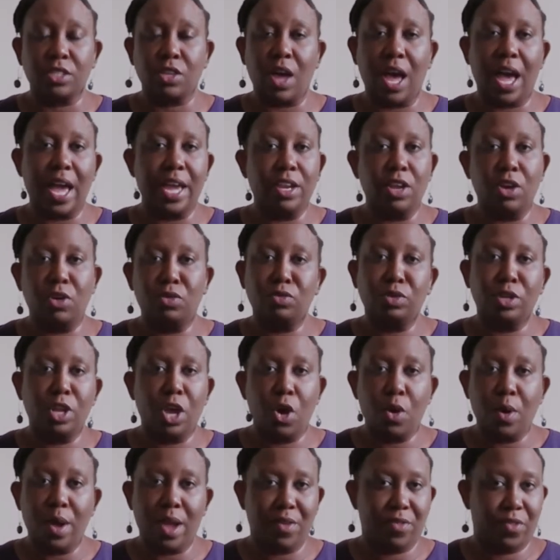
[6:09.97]
so I
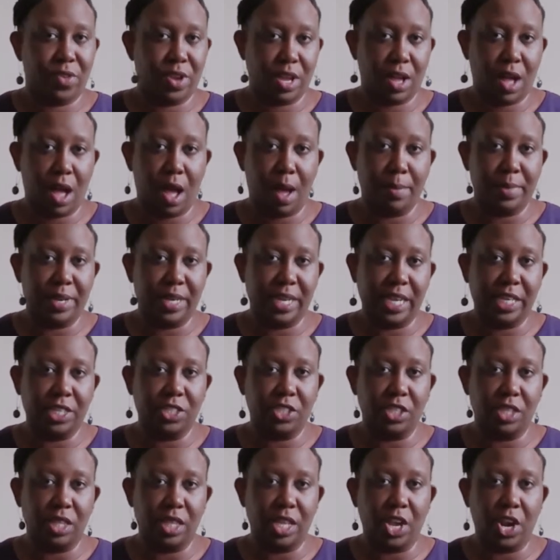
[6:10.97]
don't know every
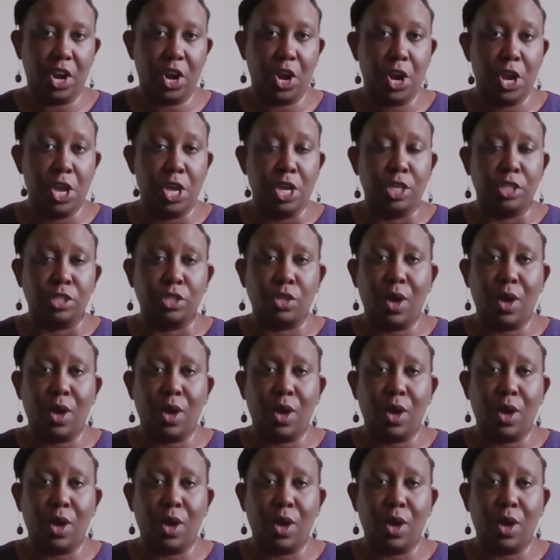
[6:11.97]
accommodation there.